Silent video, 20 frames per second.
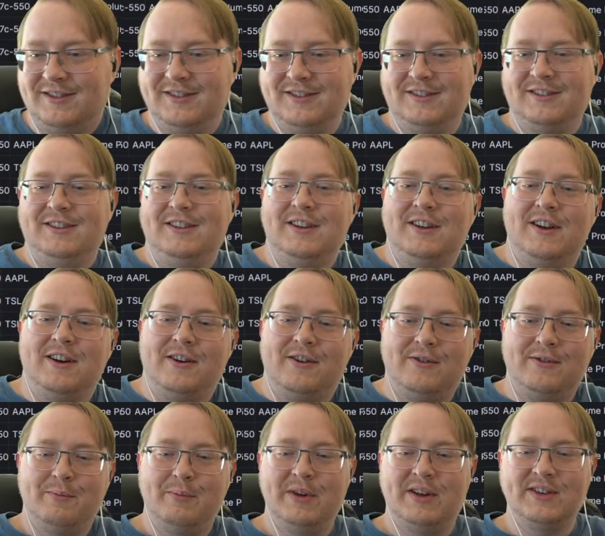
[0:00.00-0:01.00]
you
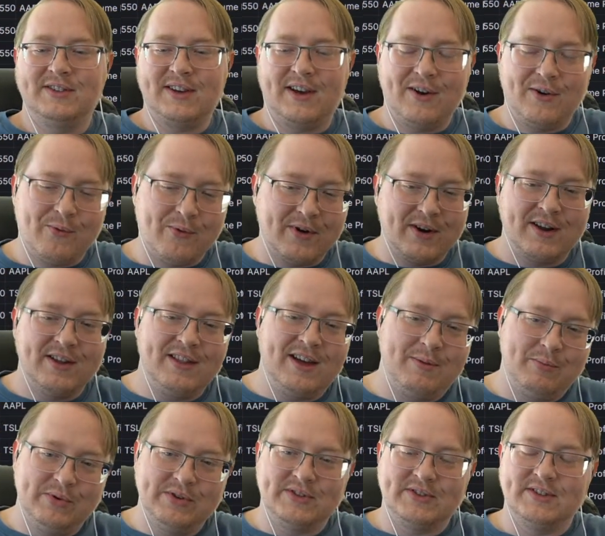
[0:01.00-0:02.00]
know, because I don't work in
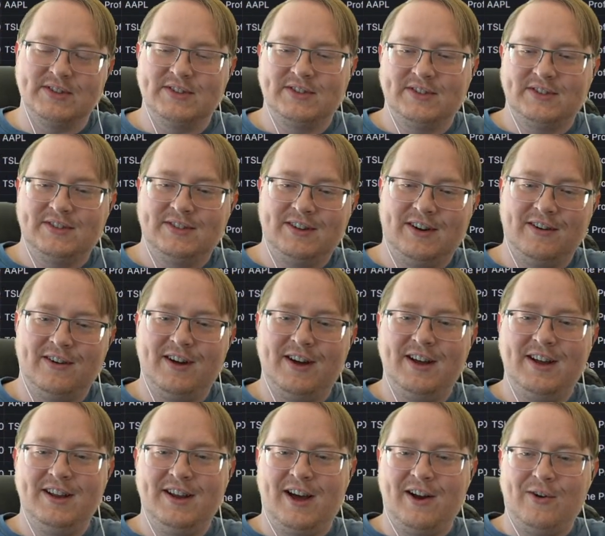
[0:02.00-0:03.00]
that business. All
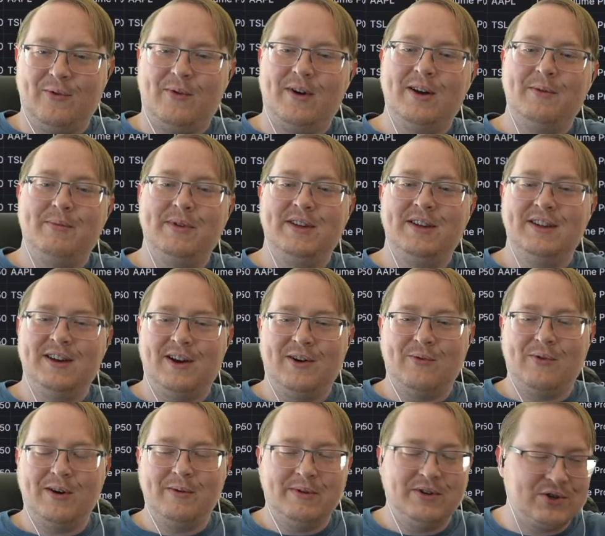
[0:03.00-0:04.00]
right. I don't want to be
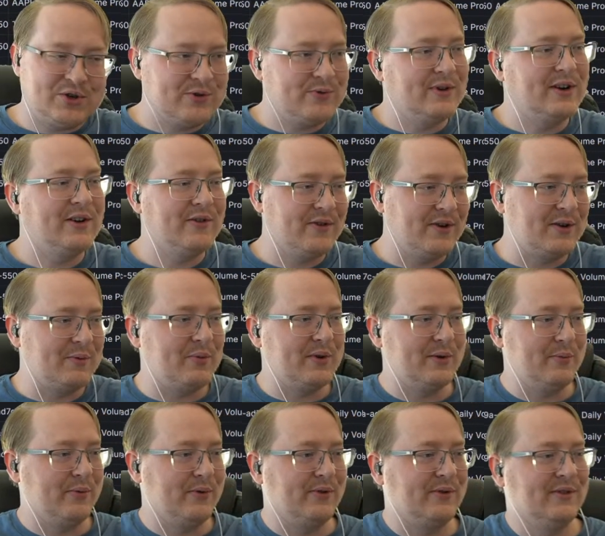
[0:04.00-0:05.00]
triggering
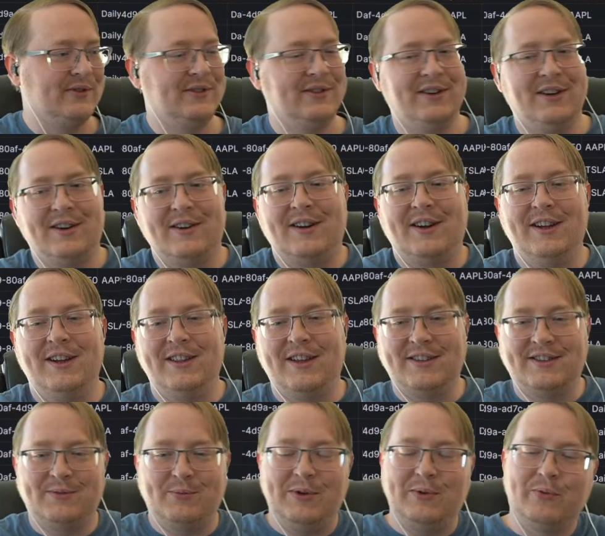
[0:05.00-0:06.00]
people. All
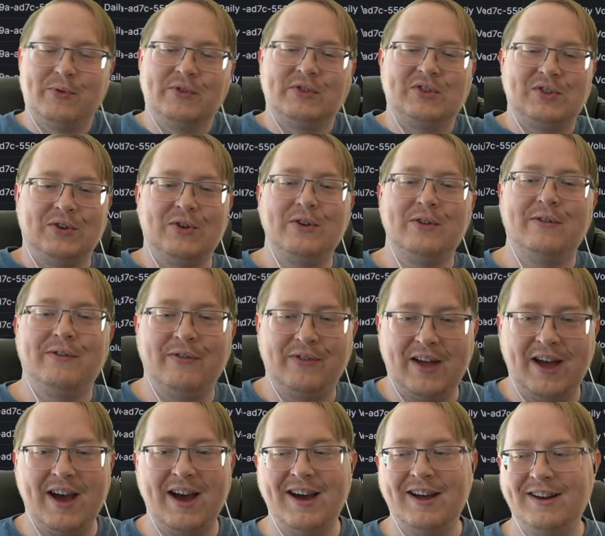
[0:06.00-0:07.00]
right. We reserve
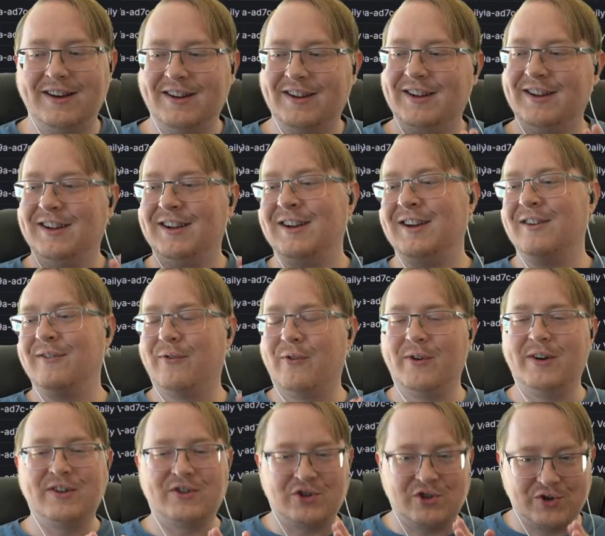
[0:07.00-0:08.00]
that
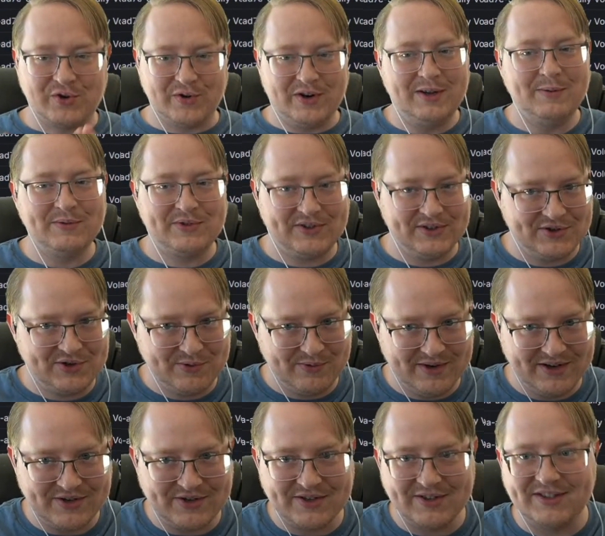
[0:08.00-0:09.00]
for extreme
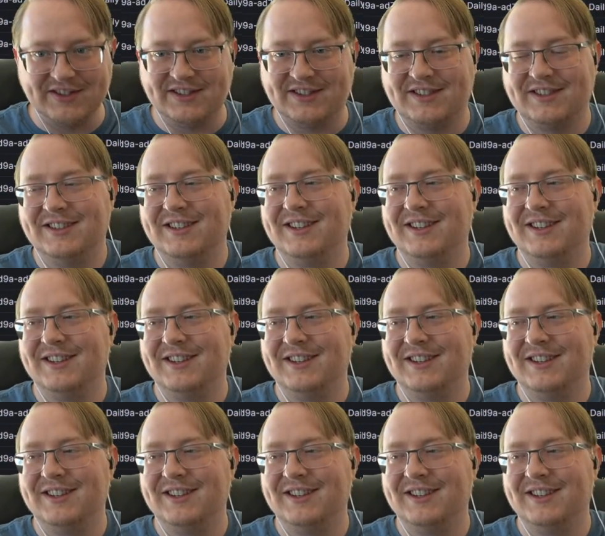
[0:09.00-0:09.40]
situations